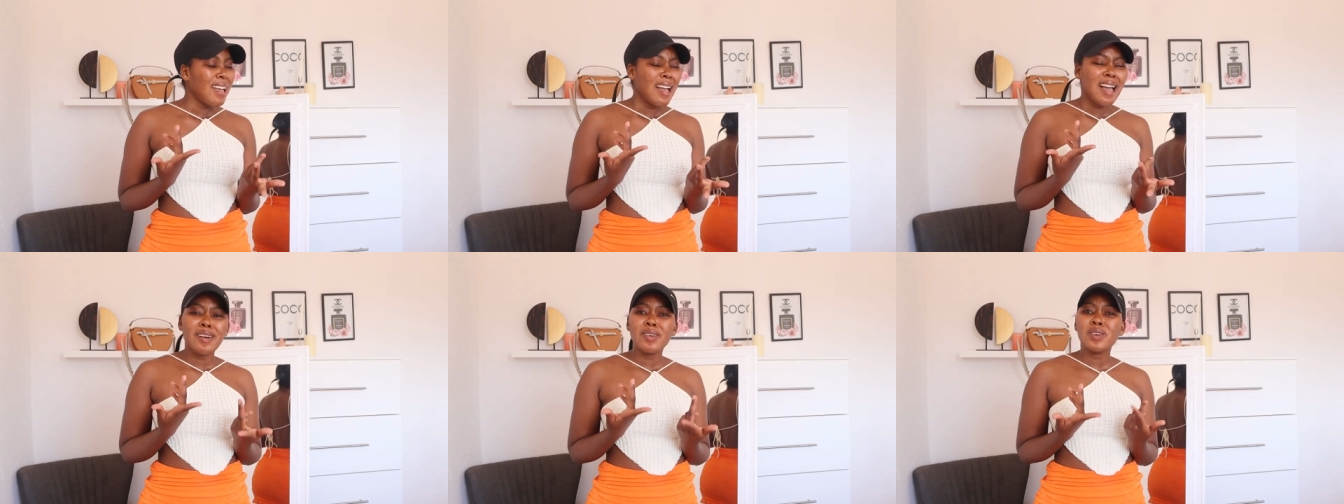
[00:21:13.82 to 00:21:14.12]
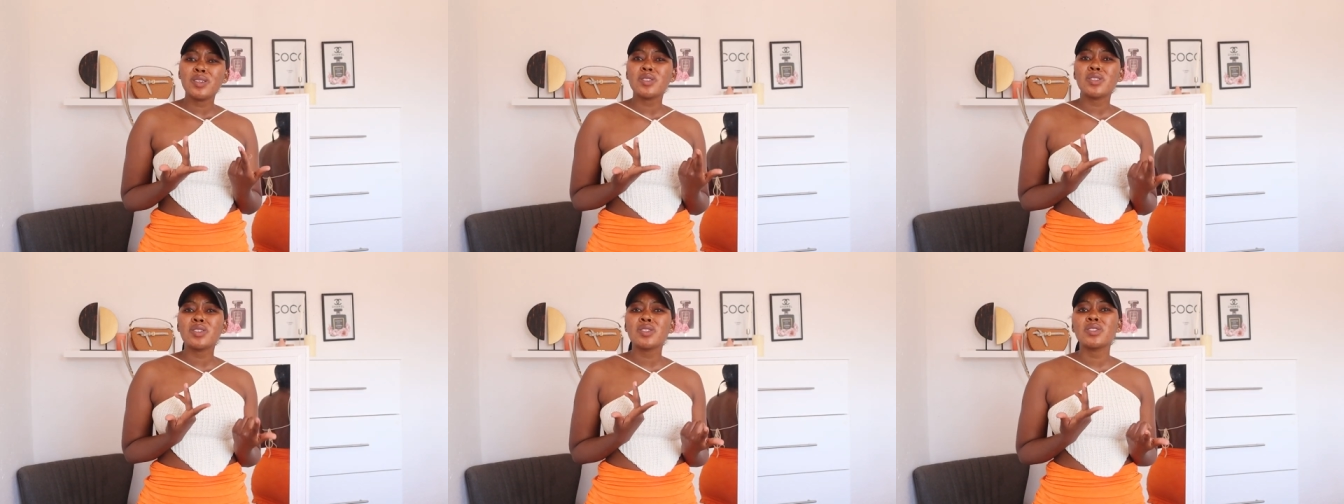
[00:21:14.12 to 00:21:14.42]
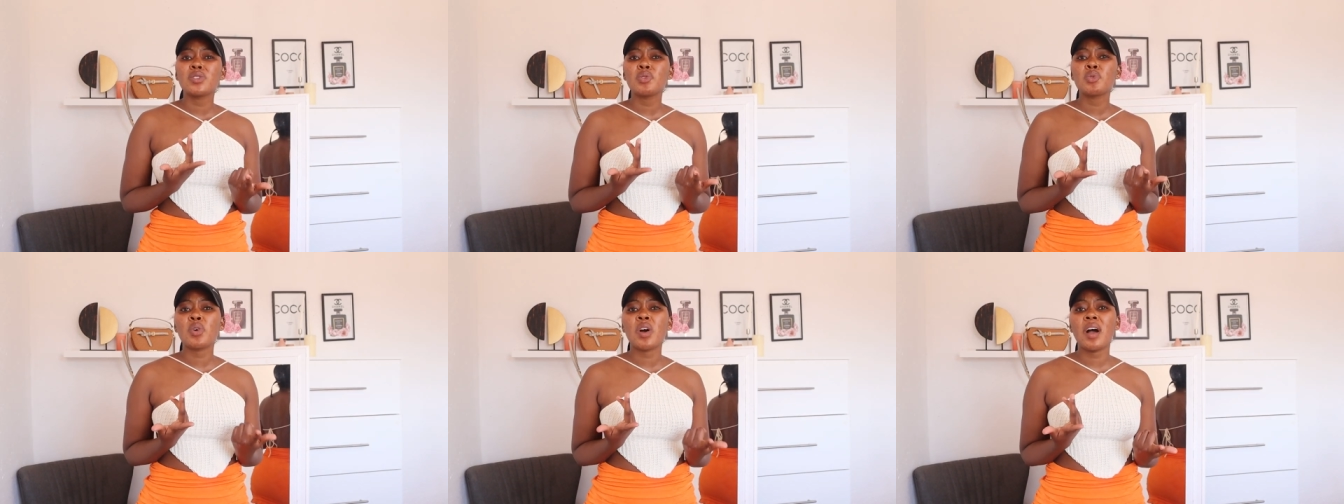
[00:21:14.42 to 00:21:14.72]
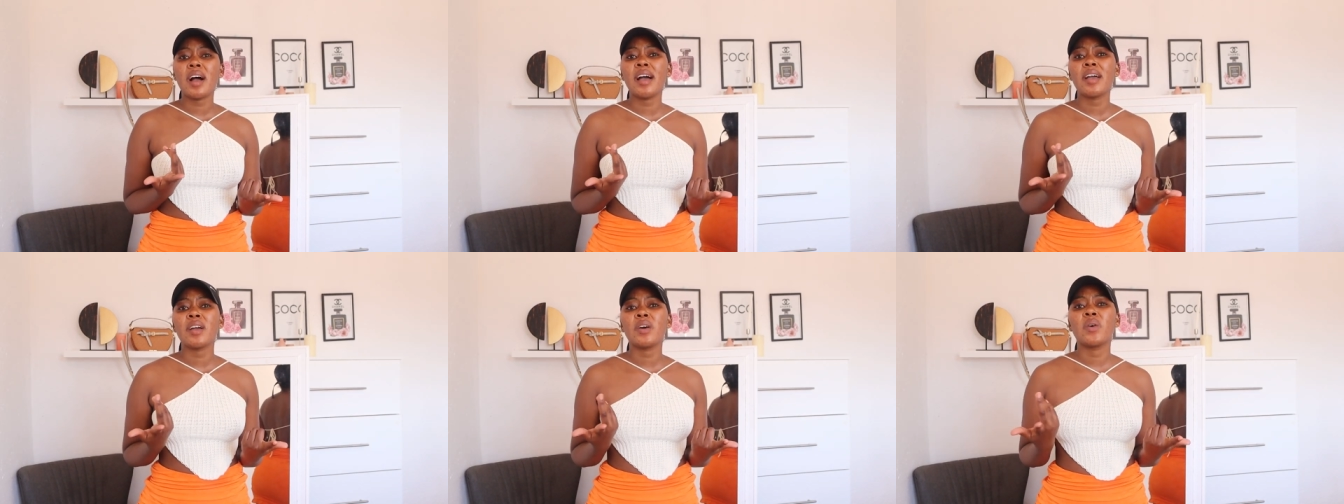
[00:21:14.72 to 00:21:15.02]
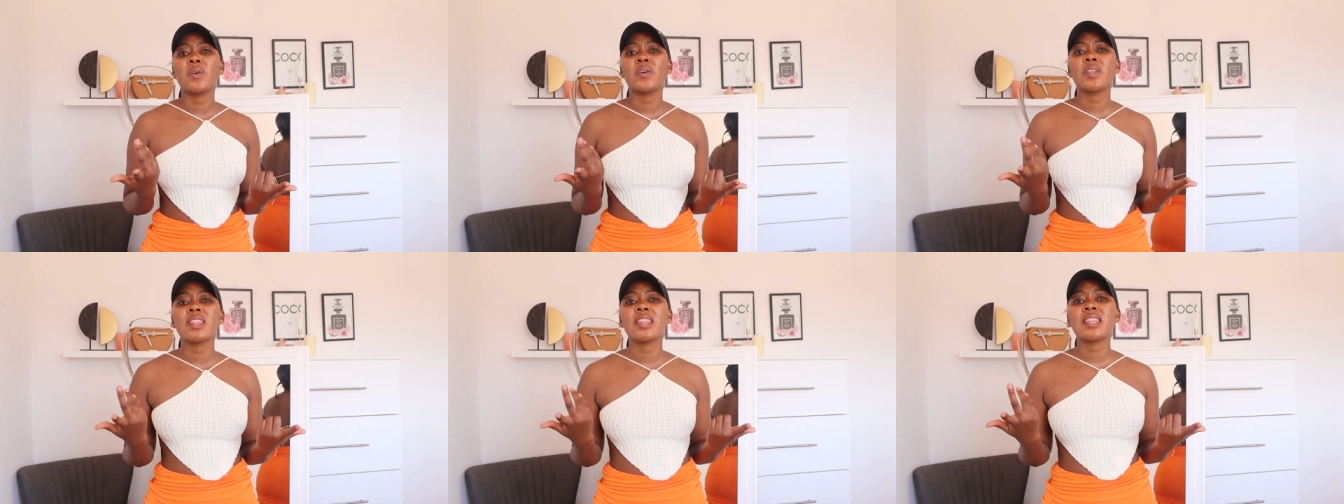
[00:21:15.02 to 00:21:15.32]
want to try
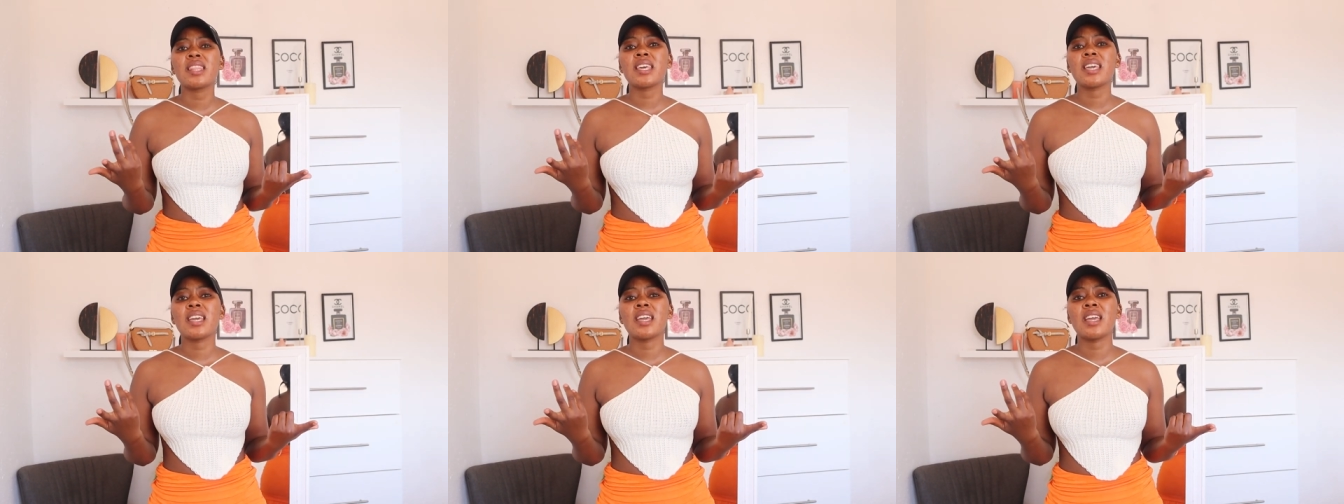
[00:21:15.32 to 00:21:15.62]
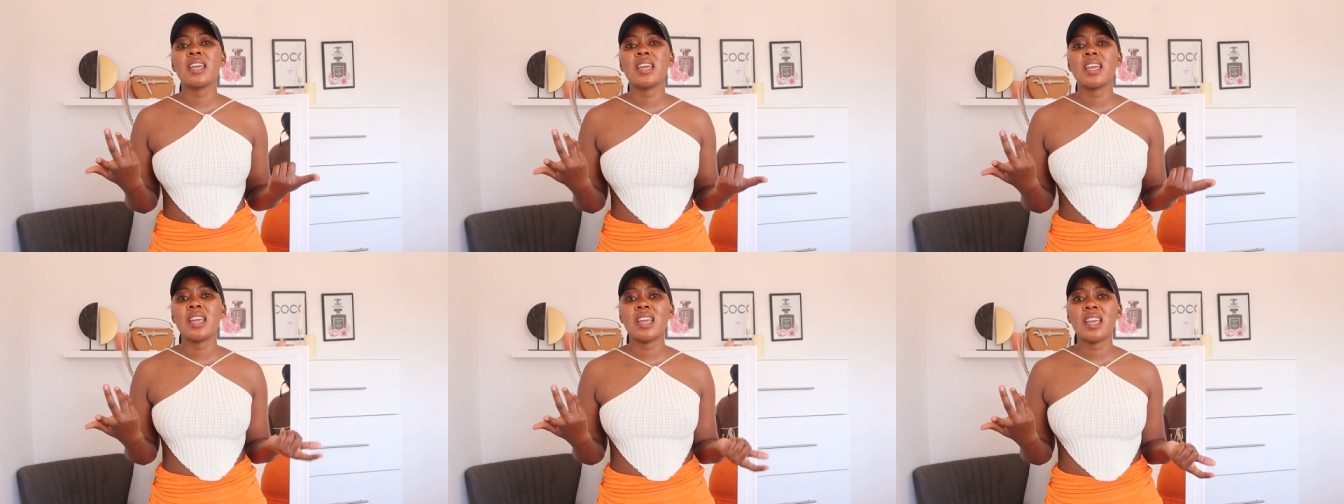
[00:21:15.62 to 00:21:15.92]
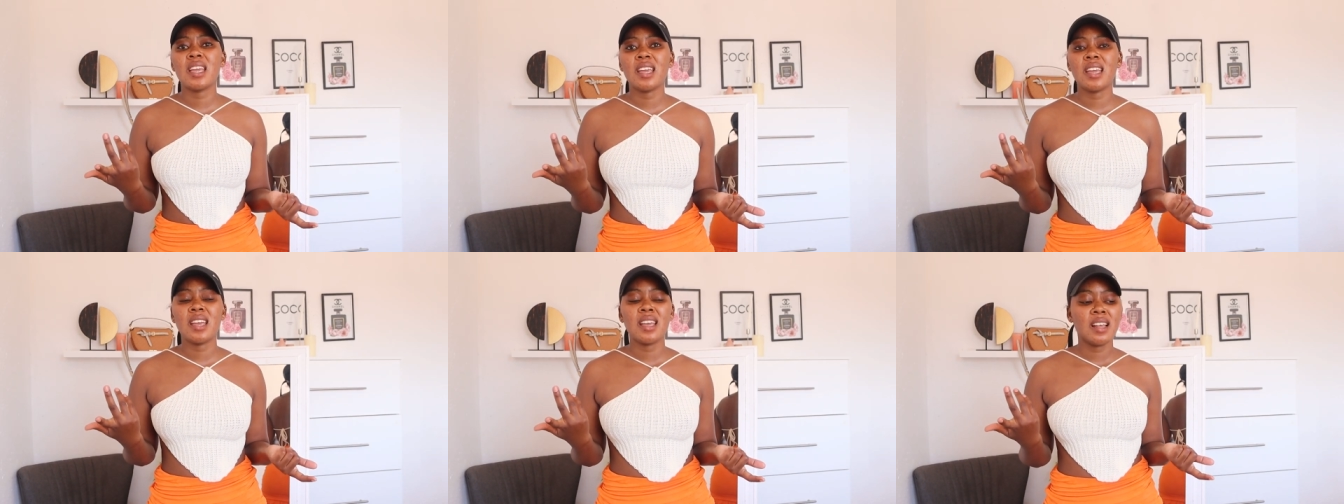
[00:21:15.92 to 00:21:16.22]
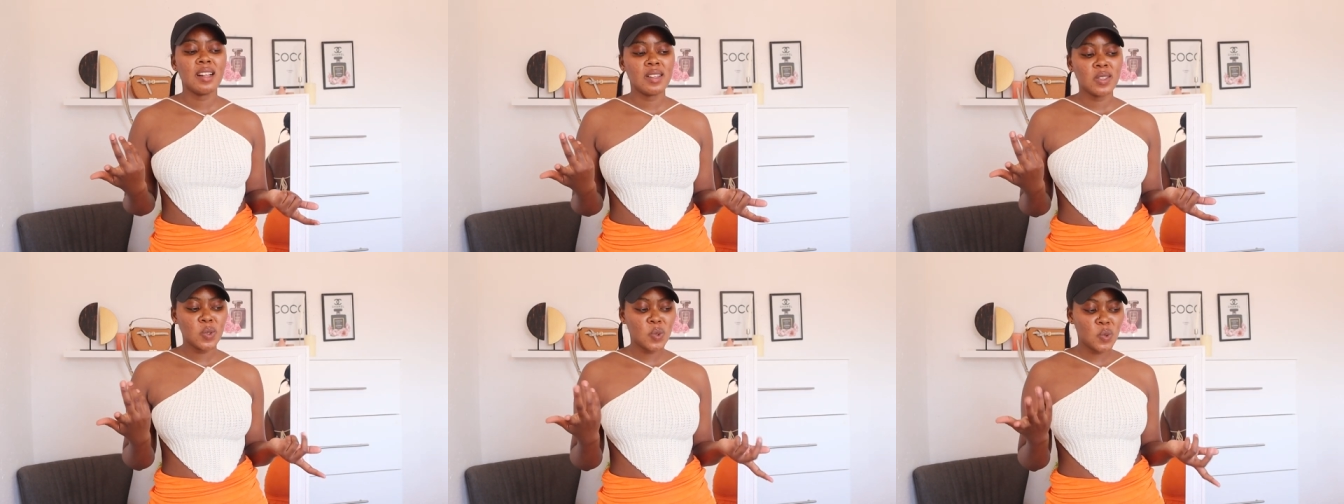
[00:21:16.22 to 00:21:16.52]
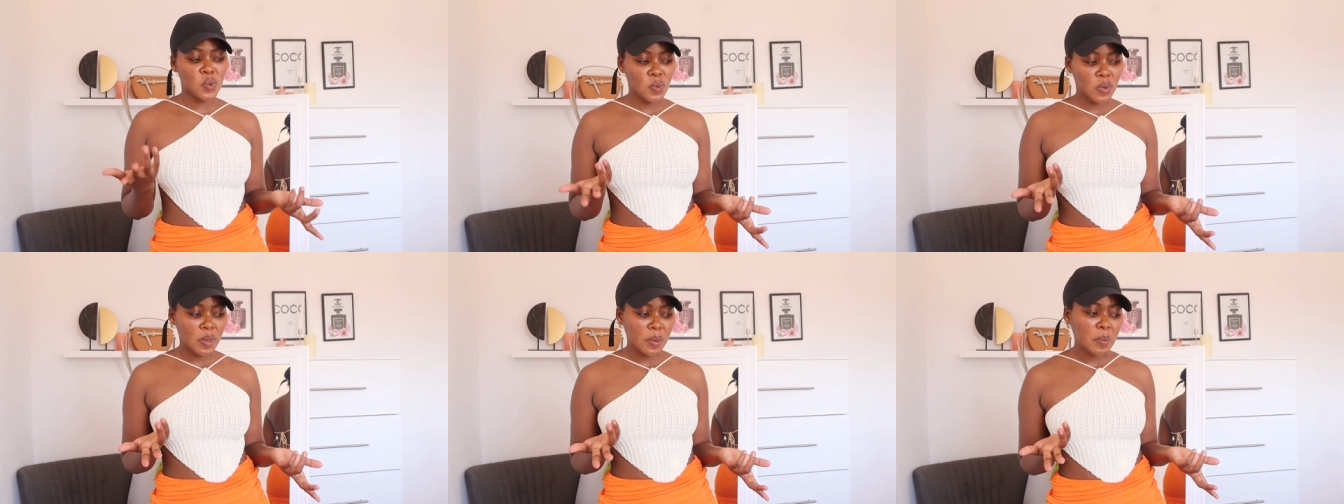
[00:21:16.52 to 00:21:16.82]
on the
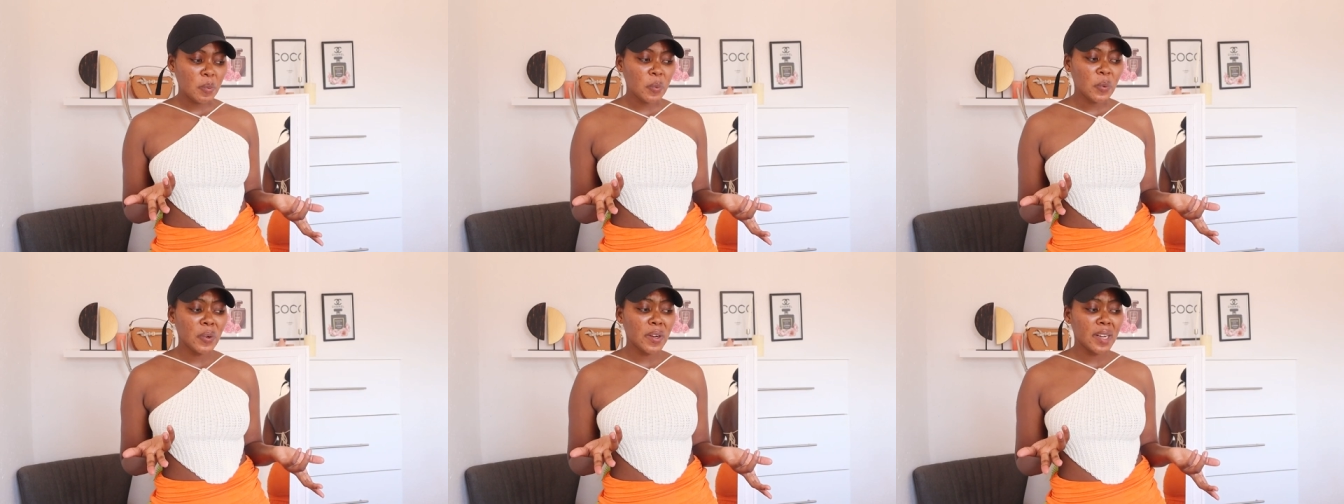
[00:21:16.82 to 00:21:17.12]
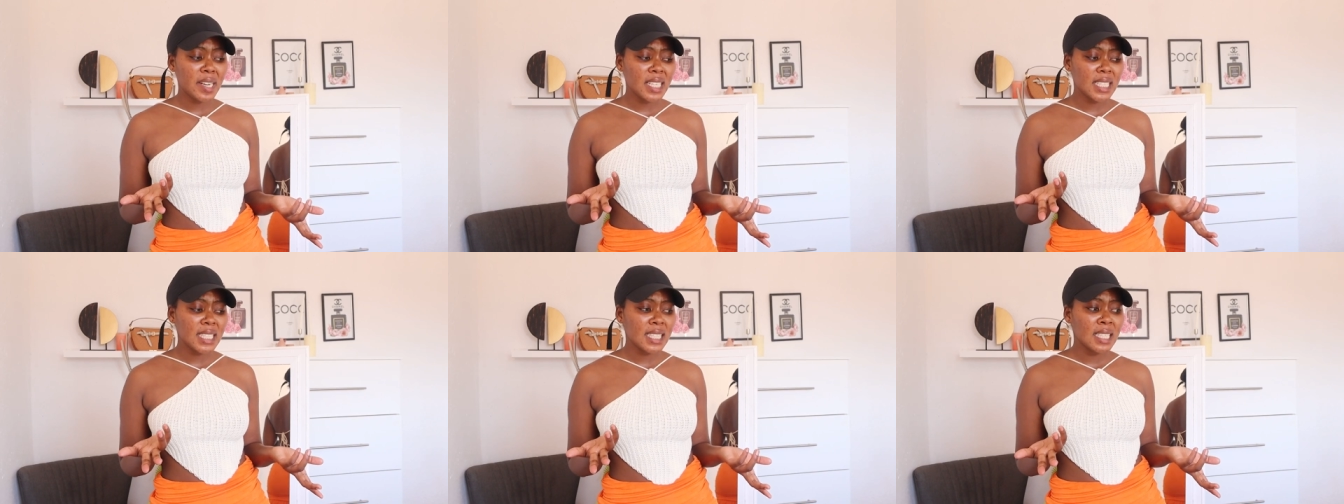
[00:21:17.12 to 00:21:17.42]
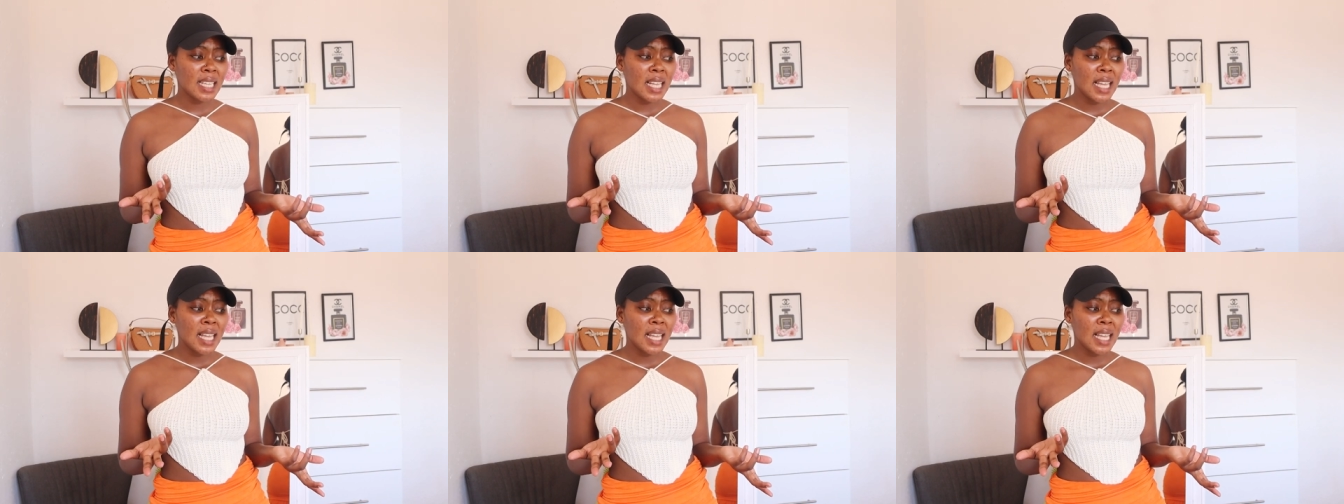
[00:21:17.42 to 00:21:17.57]
swimwear,